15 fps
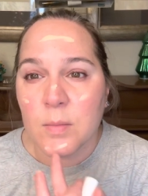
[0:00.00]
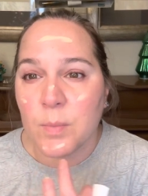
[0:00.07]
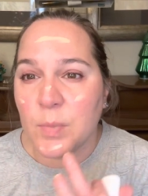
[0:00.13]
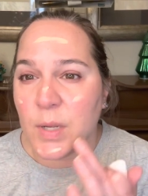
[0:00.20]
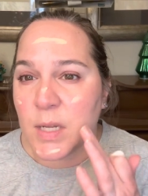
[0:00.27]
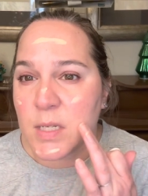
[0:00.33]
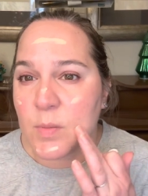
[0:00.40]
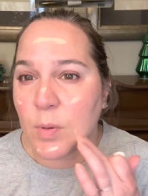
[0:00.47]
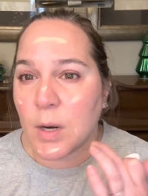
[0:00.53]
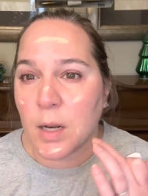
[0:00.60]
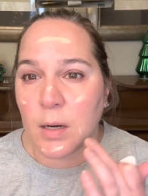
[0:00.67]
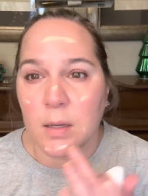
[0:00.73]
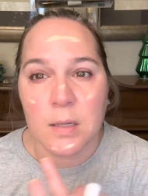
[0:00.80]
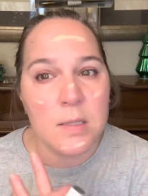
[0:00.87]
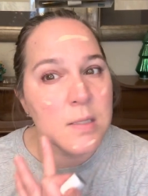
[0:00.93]
base
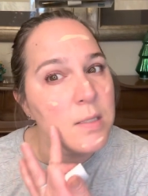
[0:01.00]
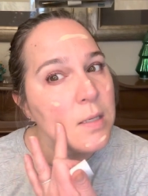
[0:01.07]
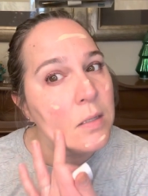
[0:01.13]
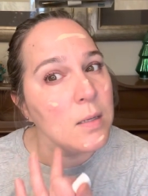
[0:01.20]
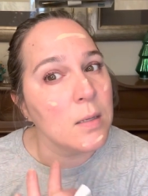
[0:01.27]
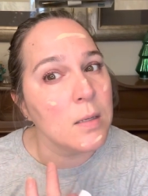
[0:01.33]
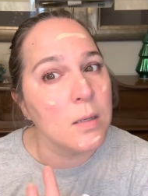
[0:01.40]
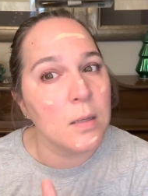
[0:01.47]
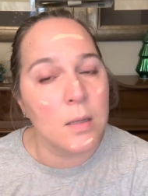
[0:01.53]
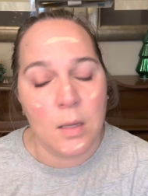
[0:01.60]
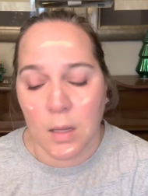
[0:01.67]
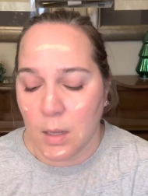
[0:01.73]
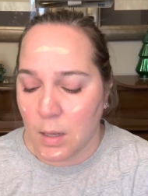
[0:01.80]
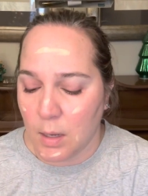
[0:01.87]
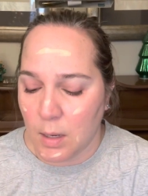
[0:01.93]
products.
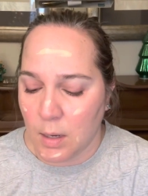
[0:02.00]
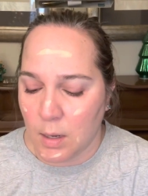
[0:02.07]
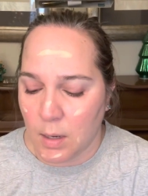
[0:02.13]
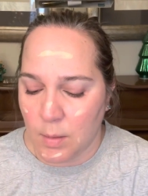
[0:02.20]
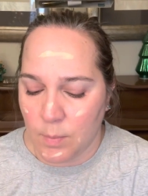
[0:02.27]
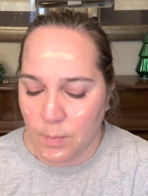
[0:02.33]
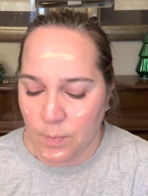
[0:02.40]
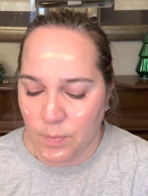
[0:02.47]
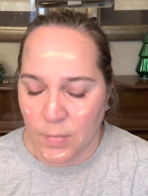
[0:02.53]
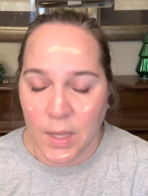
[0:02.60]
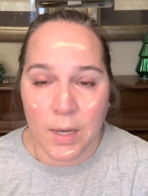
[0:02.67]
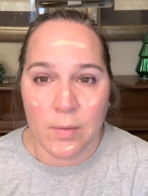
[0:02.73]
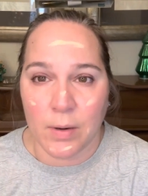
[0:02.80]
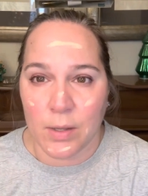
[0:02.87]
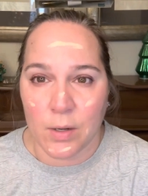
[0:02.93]
Um,
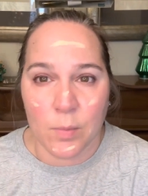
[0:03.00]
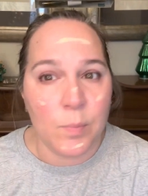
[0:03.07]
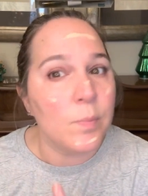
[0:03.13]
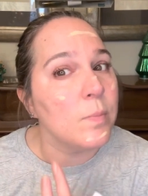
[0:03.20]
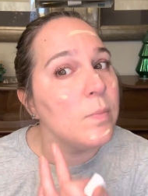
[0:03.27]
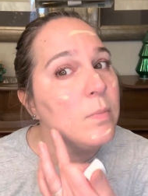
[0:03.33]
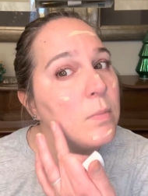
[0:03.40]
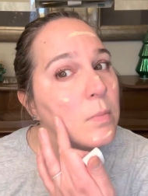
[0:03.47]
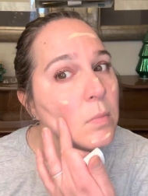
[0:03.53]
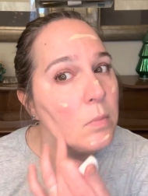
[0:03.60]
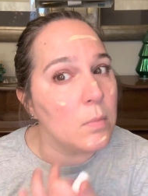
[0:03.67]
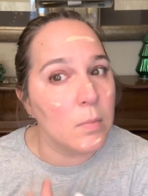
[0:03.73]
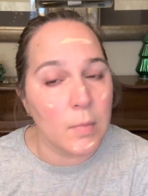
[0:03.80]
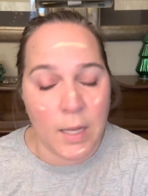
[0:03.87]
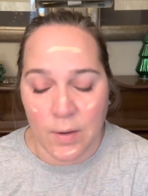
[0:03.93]
I'd rather
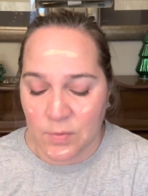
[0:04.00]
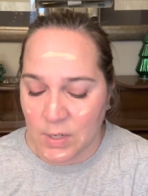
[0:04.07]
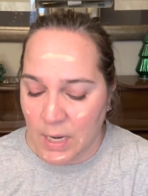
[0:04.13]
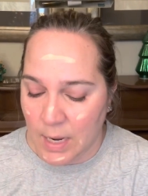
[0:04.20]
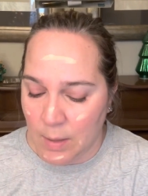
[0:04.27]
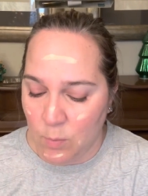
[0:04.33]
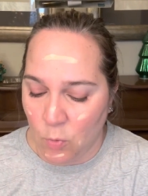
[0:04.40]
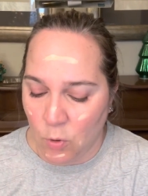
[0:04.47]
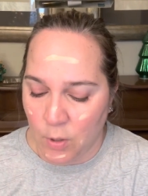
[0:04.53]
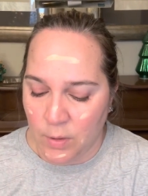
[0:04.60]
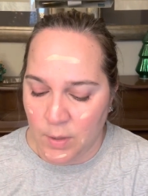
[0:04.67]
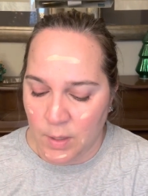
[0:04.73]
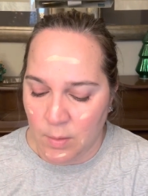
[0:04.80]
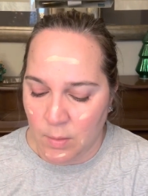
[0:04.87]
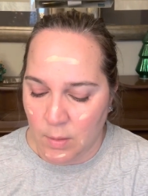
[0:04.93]
have to add more
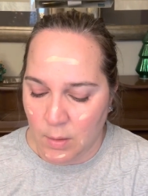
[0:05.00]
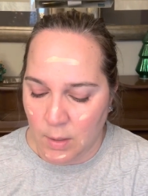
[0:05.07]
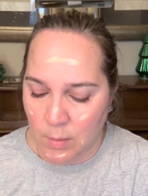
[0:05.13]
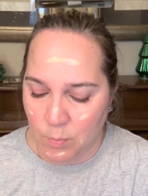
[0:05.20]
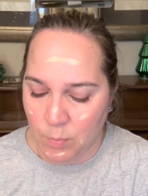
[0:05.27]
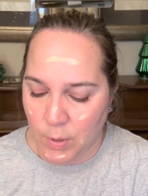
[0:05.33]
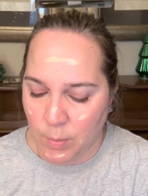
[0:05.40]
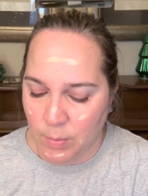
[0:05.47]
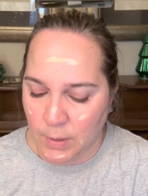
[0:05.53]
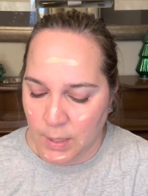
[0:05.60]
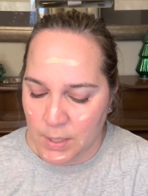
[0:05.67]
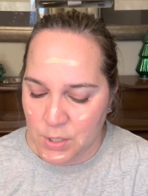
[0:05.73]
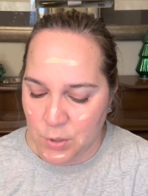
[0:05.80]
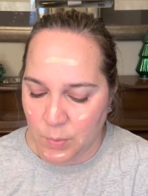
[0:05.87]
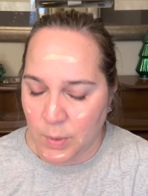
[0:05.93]
than
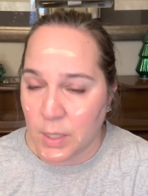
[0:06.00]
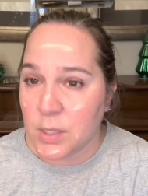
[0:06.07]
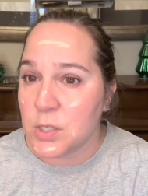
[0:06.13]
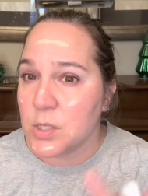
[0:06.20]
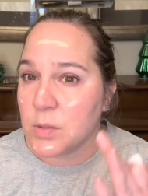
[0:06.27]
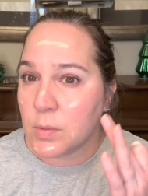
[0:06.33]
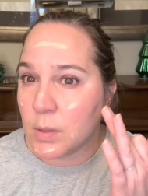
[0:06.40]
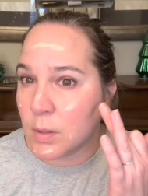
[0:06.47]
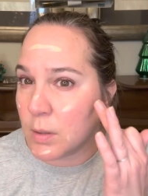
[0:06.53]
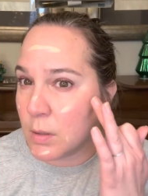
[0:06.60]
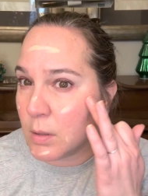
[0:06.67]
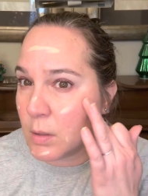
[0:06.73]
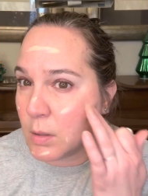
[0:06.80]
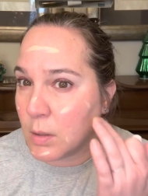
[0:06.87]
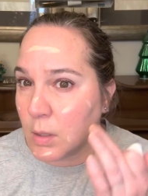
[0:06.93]
apply too much.
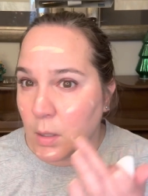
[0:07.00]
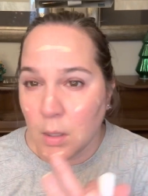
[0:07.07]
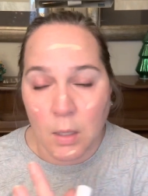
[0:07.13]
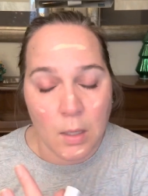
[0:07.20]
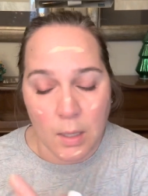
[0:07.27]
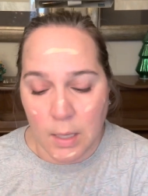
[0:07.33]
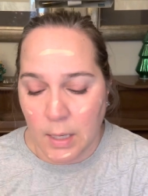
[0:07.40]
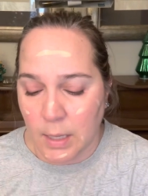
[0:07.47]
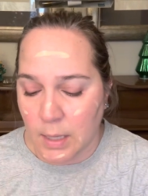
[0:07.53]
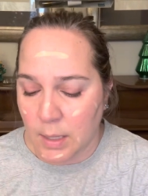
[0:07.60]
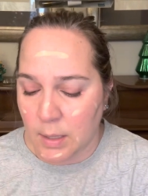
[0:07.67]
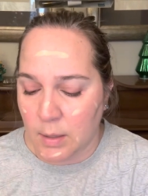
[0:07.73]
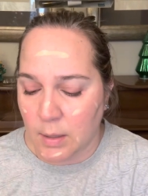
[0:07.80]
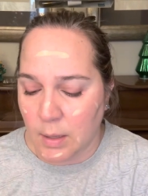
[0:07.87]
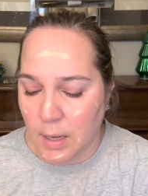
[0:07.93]

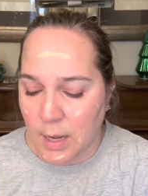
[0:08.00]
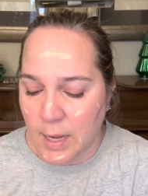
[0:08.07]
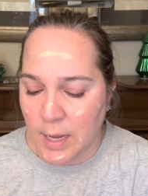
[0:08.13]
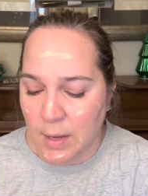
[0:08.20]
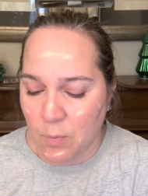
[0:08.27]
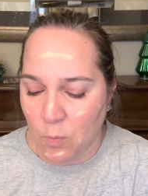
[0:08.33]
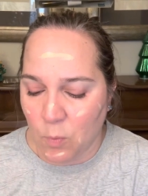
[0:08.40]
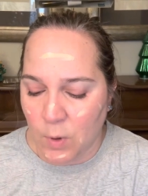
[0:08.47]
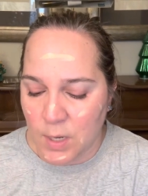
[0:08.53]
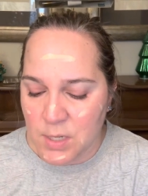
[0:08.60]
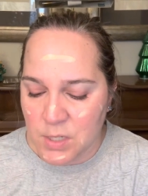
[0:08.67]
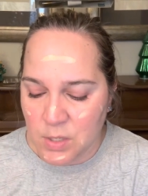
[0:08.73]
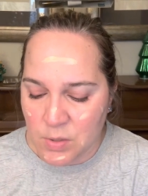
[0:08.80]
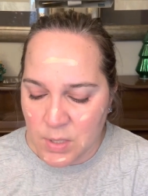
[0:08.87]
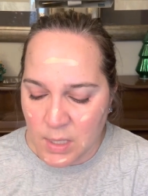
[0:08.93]
And I
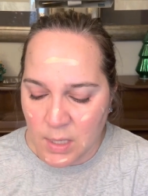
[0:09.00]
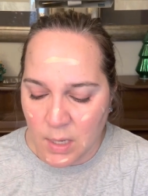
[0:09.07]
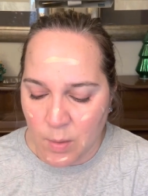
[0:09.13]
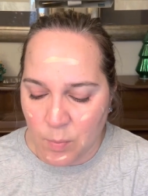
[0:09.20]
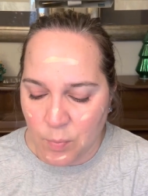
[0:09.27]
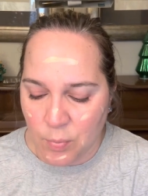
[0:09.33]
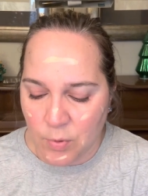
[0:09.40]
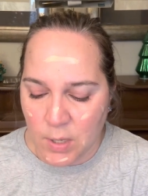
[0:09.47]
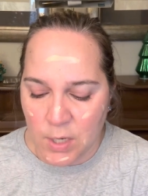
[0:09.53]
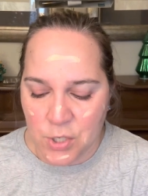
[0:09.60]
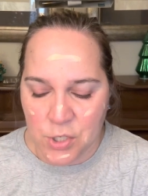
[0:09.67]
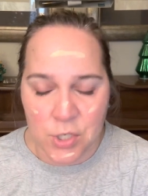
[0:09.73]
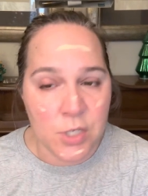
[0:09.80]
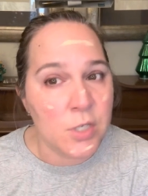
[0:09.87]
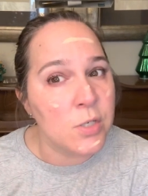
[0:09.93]
was using a
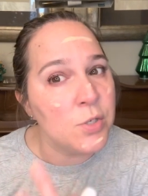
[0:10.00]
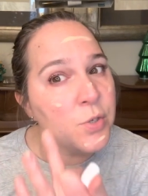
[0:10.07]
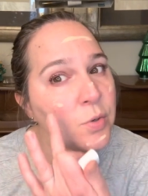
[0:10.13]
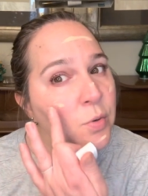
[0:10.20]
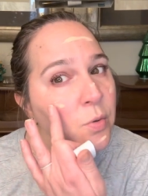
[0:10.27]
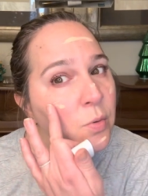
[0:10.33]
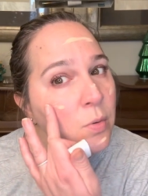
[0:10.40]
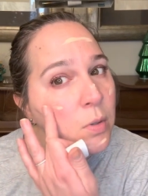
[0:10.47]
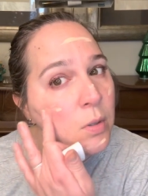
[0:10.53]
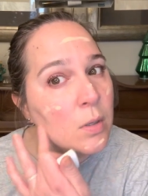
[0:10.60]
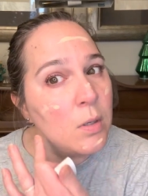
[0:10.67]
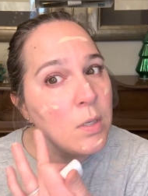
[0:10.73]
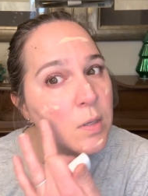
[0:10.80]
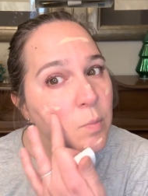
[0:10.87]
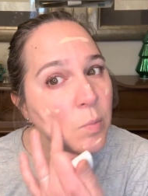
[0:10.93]
brush to
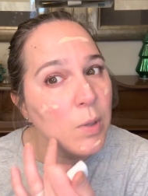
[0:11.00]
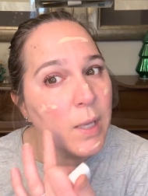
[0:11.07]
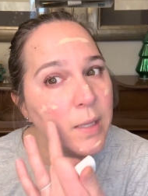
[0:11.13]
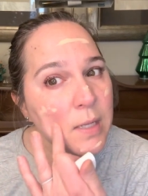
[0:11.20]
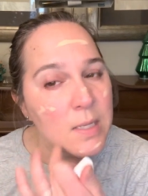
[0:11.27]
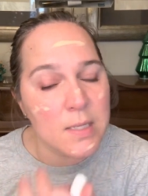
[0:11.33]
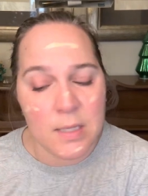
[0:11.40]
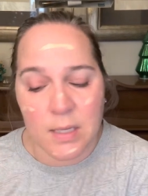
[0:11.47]
blend this